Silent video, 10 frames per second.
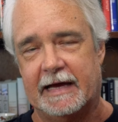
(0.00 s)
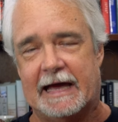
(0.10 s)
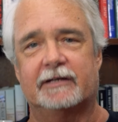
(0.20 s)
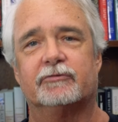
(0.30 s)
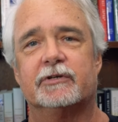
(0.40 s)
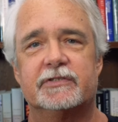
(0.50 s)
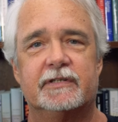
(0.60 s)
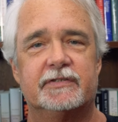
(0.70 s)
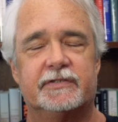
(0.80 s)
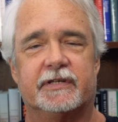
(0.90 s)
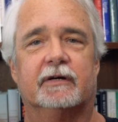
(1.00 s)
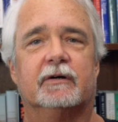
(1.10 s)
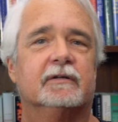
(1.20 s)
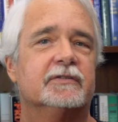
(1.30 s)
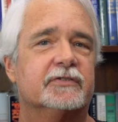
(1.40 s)
actress,
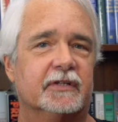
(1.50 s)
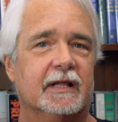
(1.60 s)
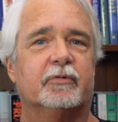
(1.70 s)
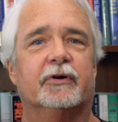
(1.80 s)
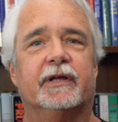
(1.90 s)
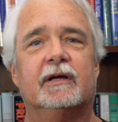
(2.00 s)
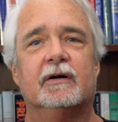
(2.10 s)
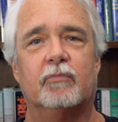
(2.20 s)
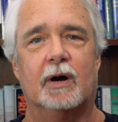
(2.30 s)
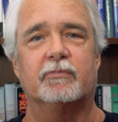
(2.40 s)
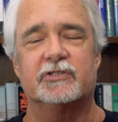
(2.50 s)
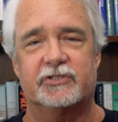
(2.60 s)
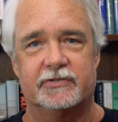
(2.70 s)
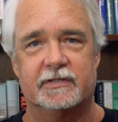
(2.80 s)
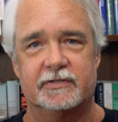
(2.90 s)
singer, celebrity Barbra
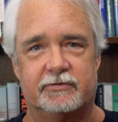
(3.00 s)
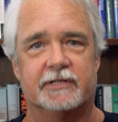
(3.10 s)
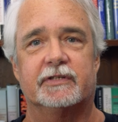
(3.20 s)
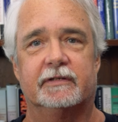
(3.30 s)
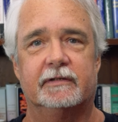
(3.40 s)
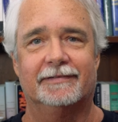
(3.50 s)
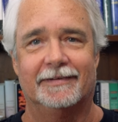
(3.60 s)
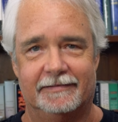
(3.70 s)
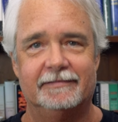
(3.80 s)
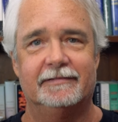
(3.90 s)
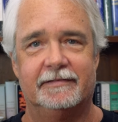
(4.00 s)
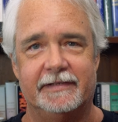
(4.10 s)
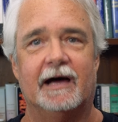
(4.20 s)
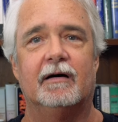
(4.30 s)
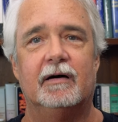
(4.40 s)
Streisand.
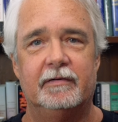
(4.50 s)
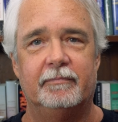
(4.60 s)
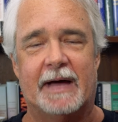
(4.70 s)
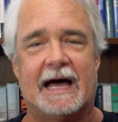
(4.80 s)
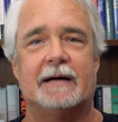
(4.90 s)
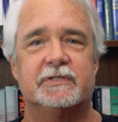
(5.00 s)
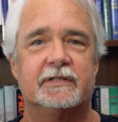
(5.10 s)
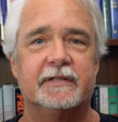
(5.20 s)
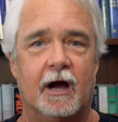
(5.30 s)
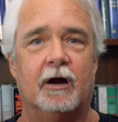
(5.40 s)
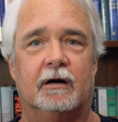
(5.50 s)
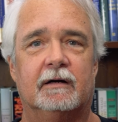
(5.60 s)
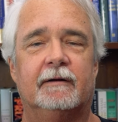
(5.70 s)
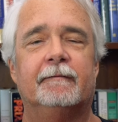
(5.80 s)
Yeah, Babs, her.